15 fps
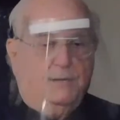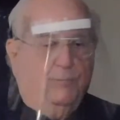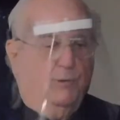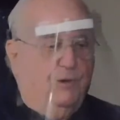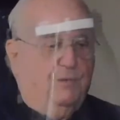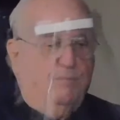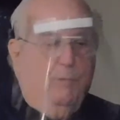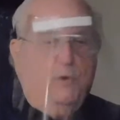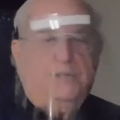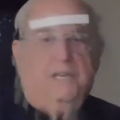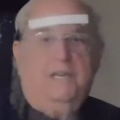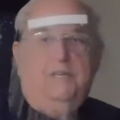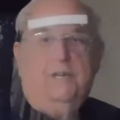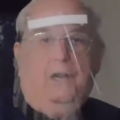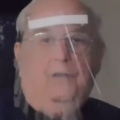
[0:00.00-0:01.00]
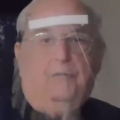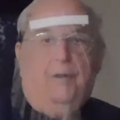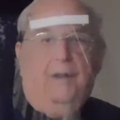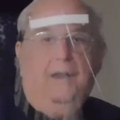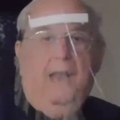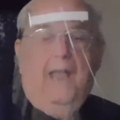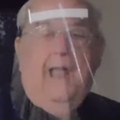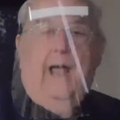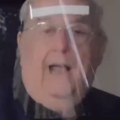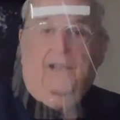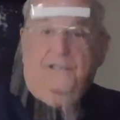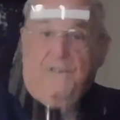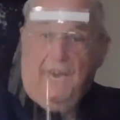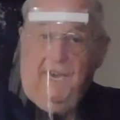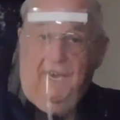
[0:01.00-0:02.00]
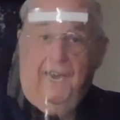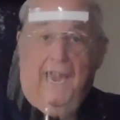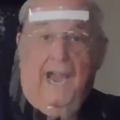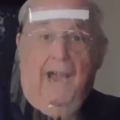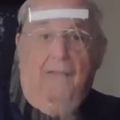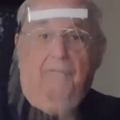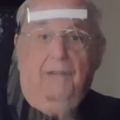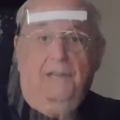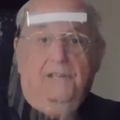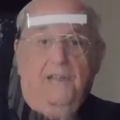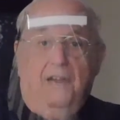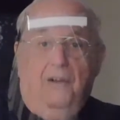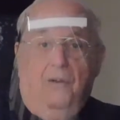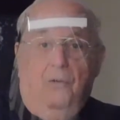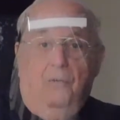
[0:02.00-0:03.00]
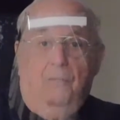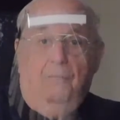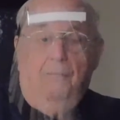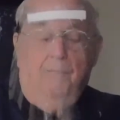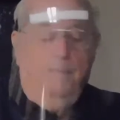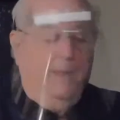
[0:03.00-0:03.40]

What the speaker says: with mostly children, I'll say, do you have these at home?